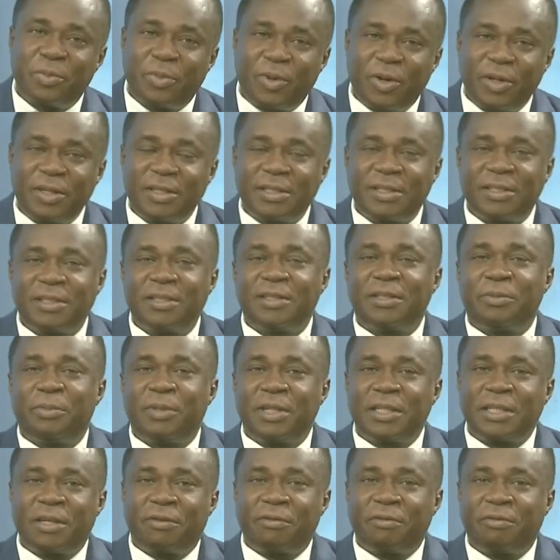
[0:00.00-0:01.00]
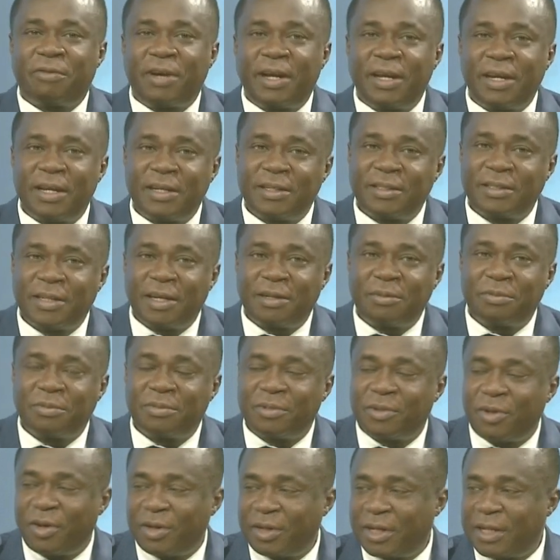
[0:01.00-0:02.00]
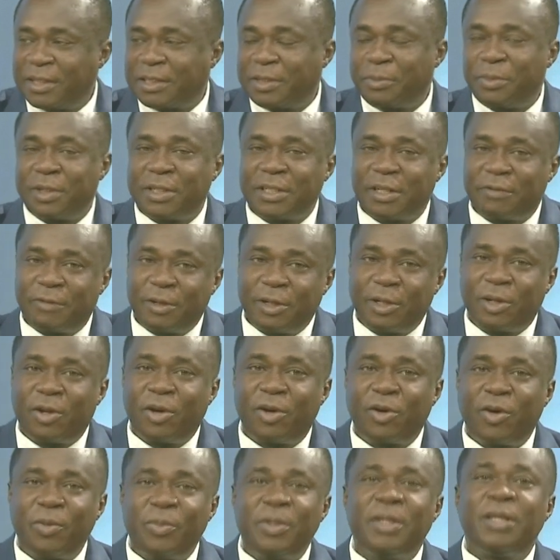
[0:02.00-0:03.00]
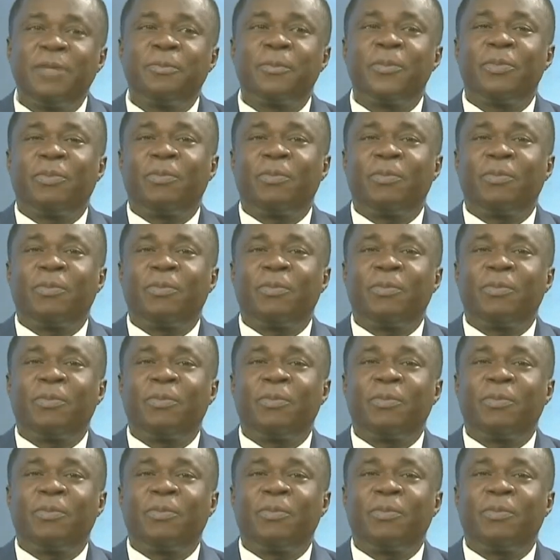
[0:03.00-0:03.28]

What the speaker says: policy, the Minister for Finance and Coordinating Minister for the Economy,